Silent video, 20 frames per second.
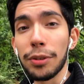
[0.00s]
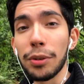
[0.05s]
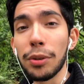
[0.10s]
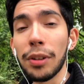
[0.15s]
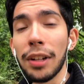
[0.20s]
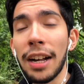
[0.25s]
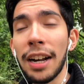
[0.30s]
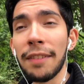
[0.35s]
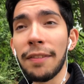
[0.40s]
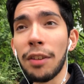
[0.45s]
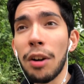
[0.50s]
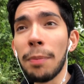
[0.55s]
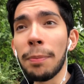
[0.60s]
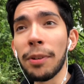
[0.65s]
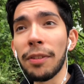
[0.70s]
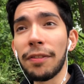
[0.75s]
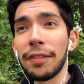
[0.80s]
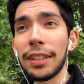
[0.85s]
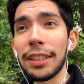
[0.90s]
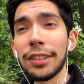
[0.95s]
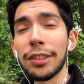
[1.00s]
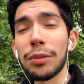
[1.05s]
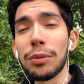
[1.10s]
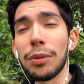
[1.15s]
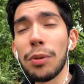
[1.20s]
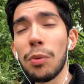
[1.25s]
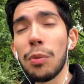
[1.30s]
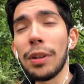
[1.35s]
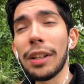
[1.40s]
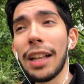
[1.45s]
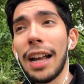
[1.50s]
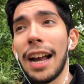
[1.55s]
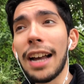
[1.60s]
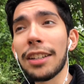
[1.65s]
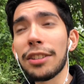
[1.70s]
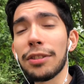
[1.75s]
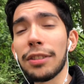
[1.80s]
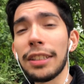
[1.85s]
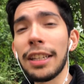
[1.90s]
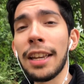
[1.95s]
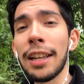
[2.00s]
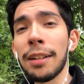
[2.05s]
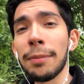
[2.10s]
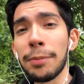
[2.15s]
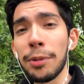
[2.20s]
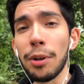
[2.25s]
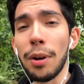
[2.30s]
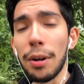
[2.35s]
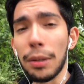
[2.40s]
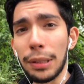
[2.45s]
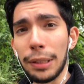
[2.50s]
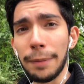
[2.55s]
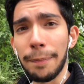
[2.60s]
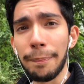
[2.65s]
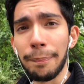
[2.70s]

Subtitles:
You will have a couple friends who will actually help you out.